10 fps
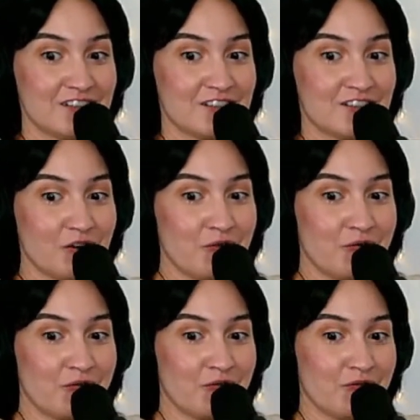
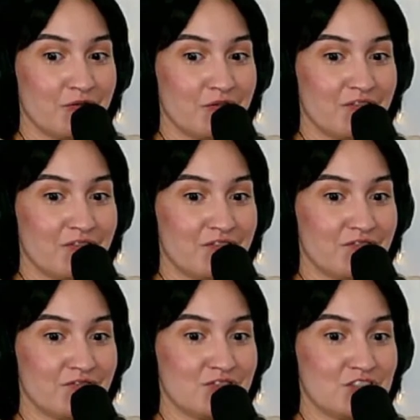So
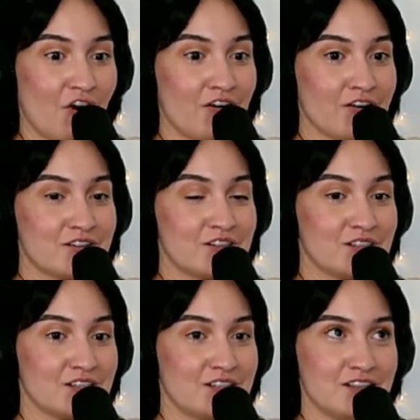dark
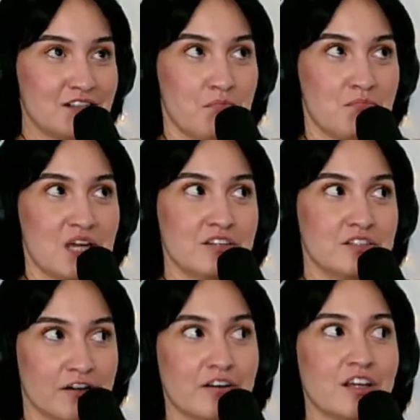doesn't
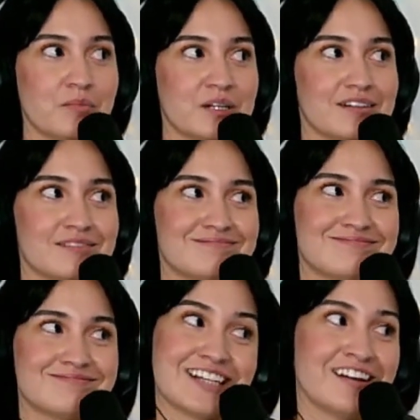mean dirty, but it
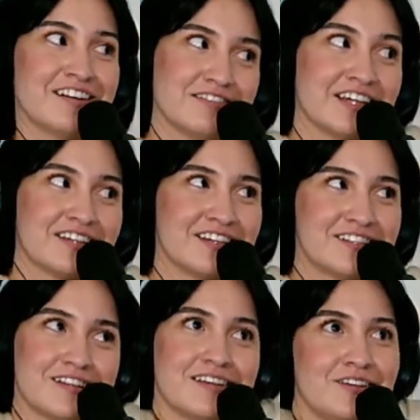kind of like,
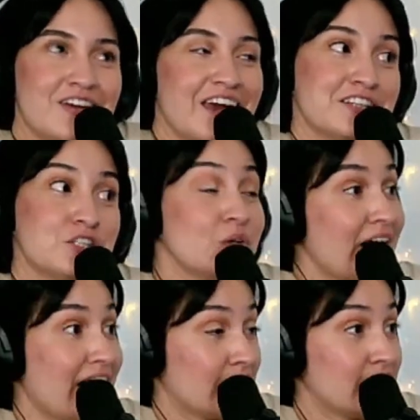it's like you can't do
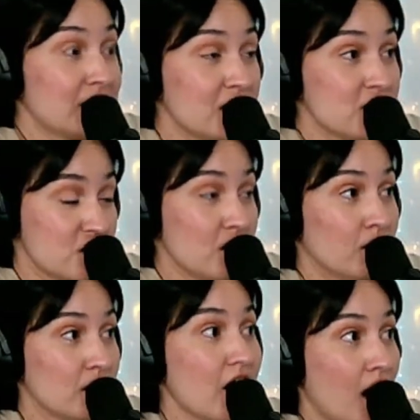it at a clean
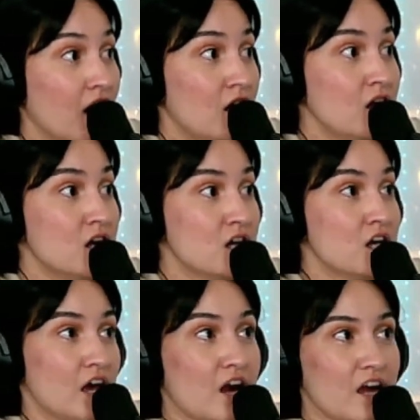show. Yeah.
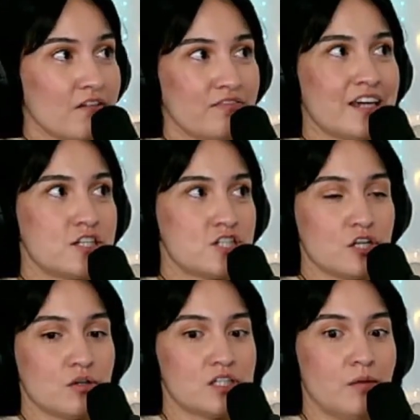And I have like
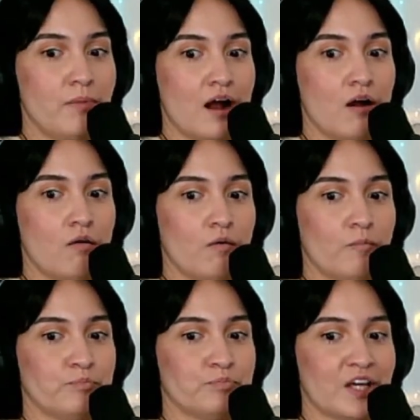jokes about
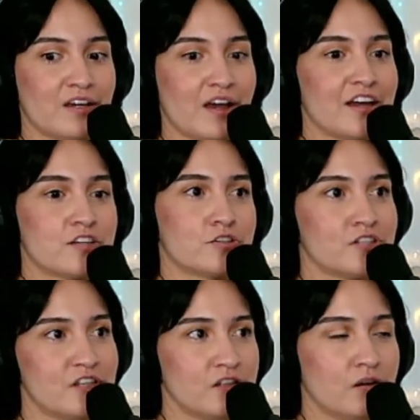like
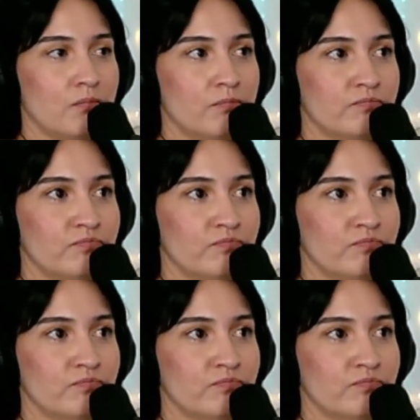exorcism,